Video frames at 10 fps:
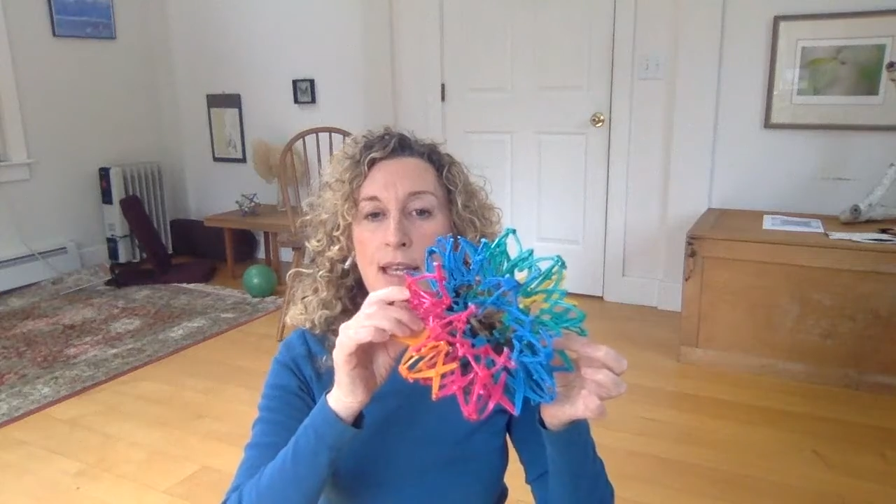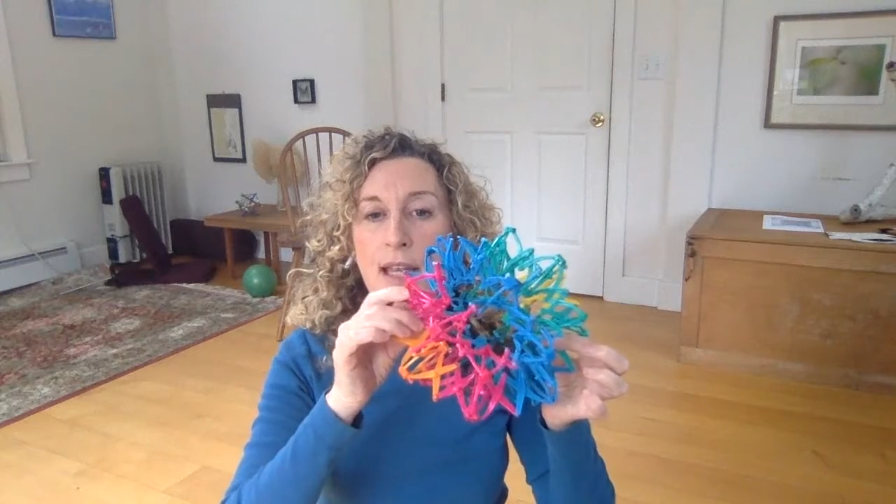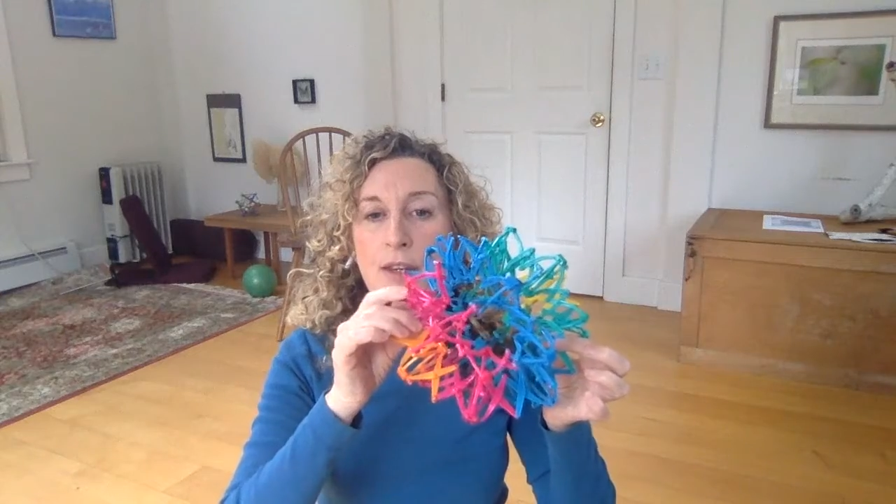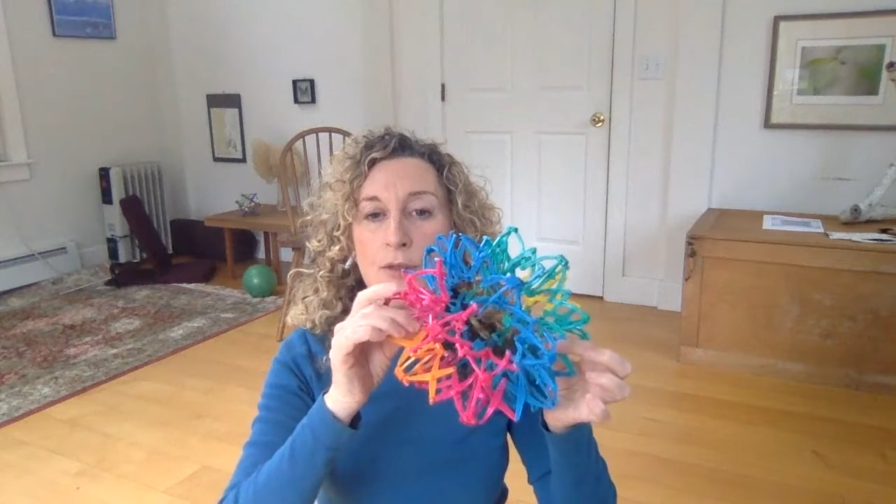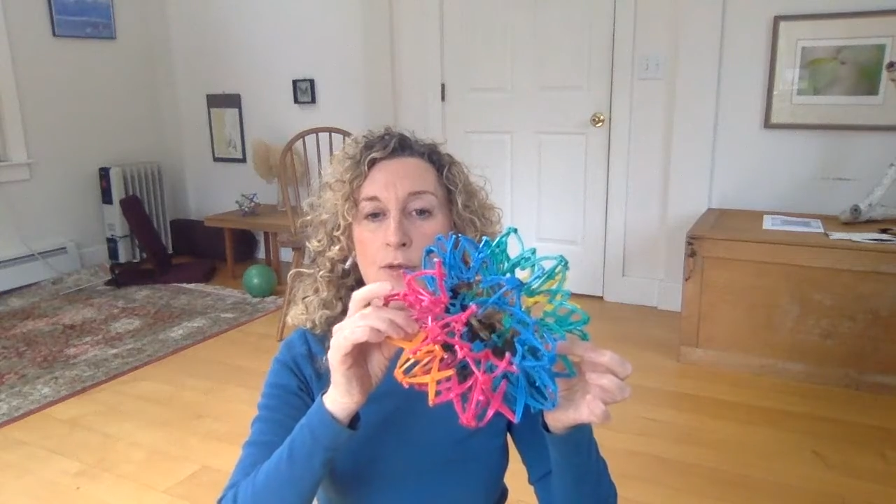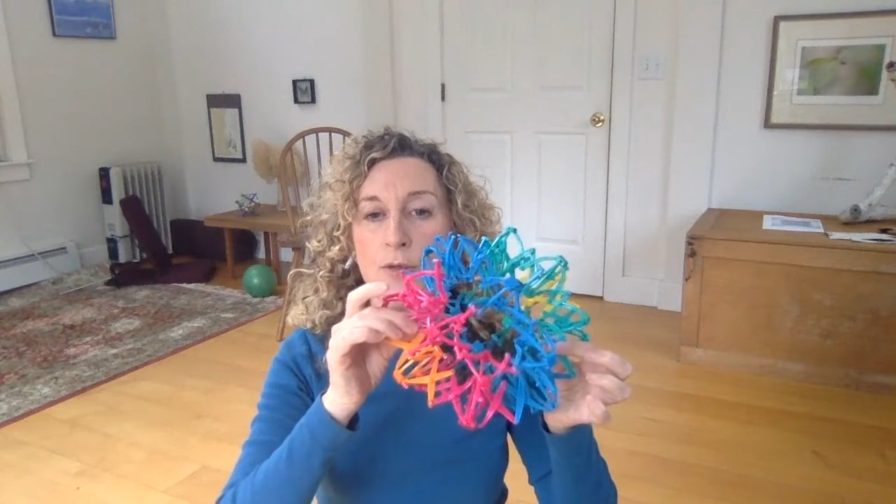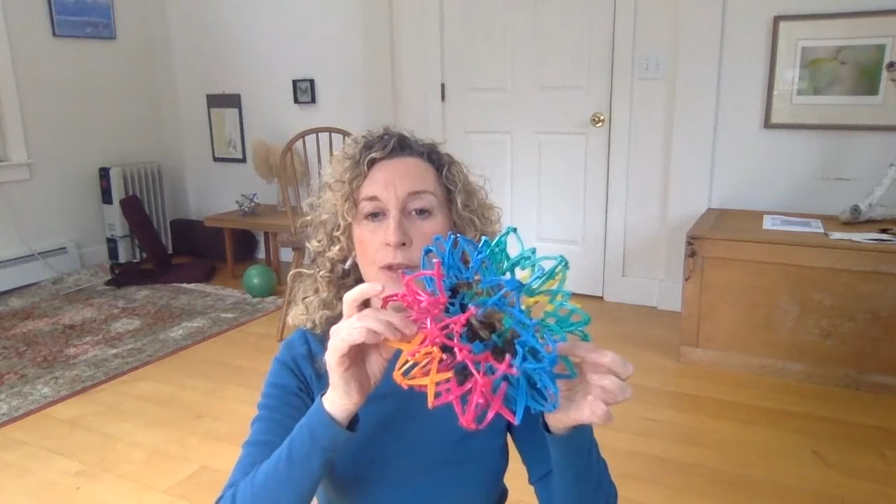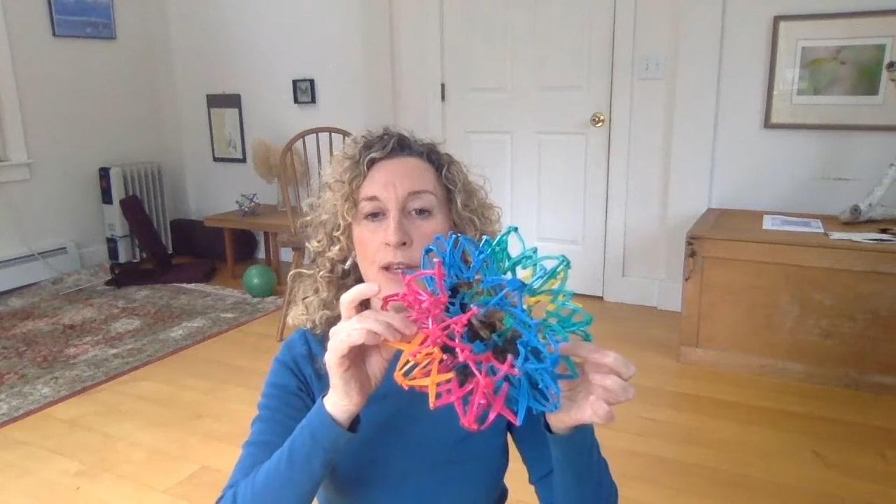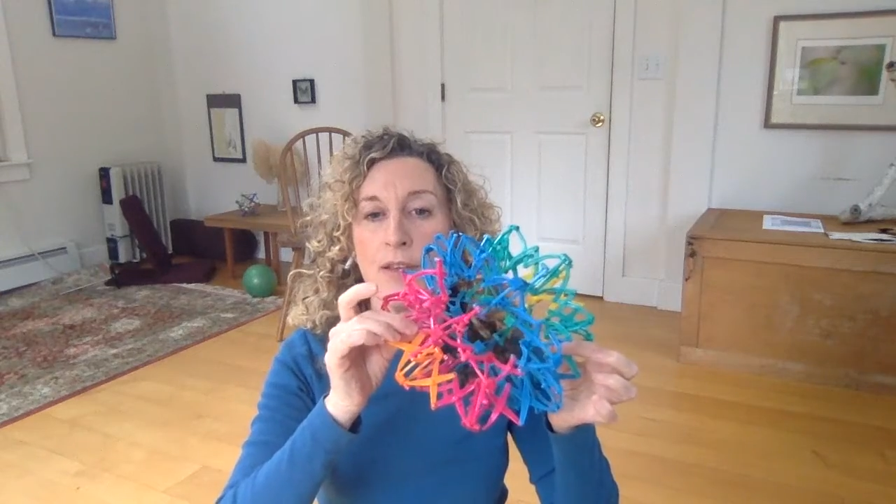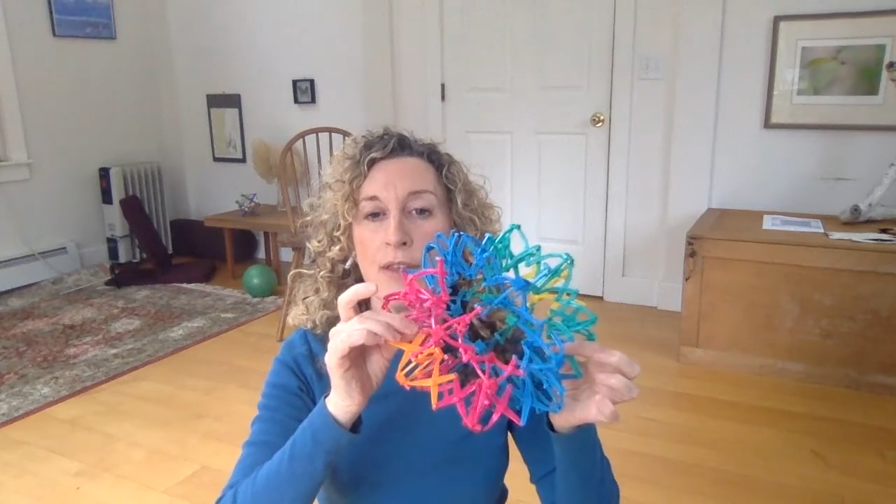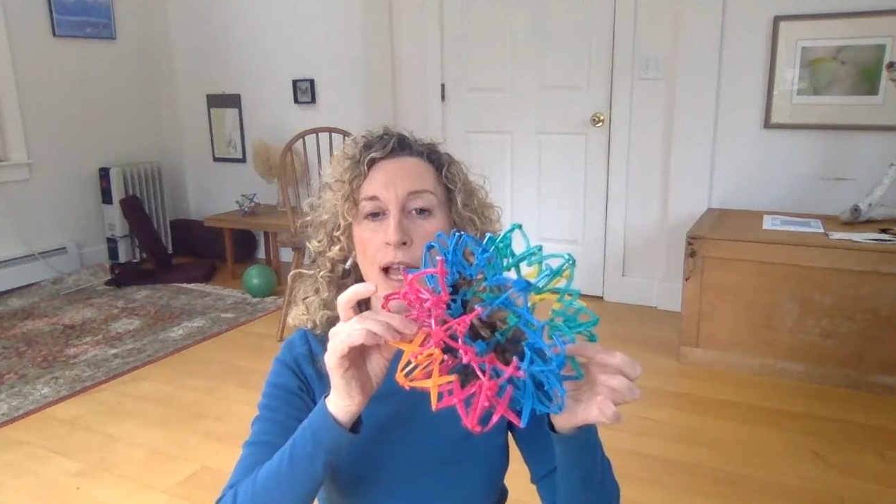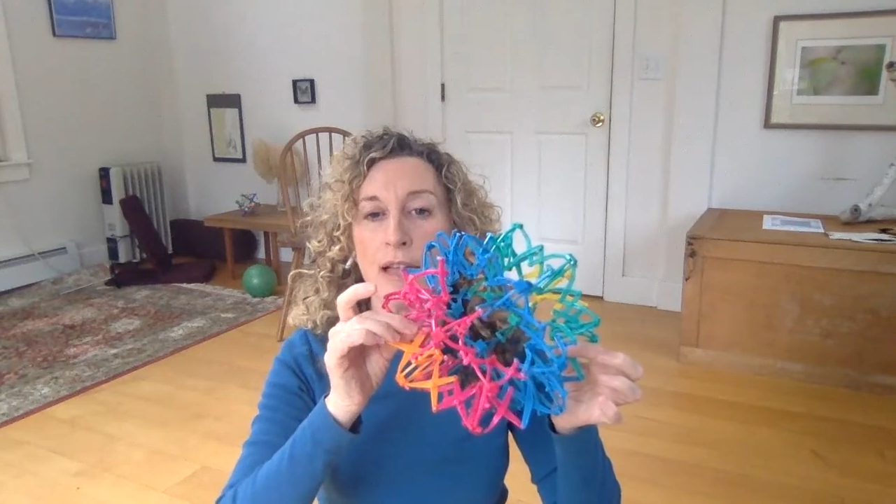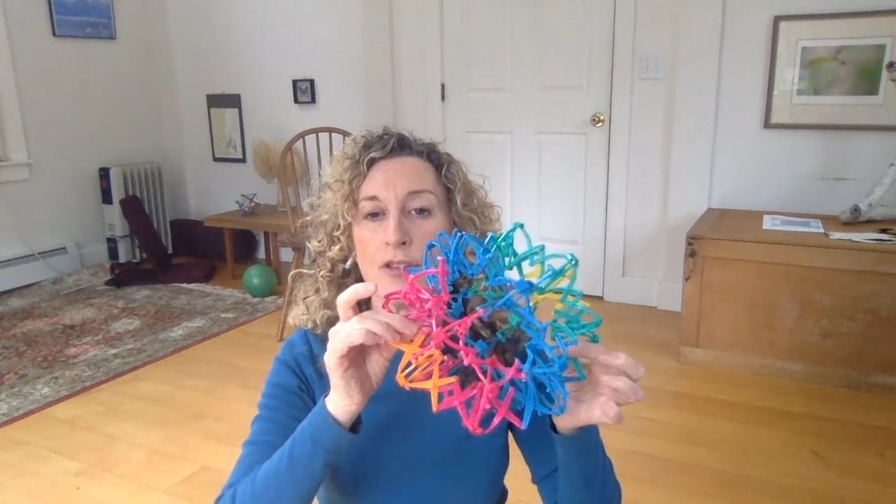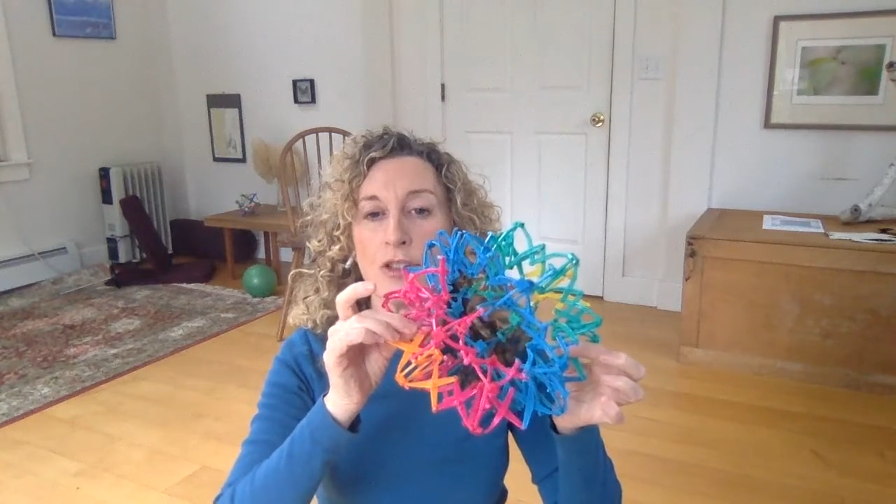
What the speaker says: can you feel not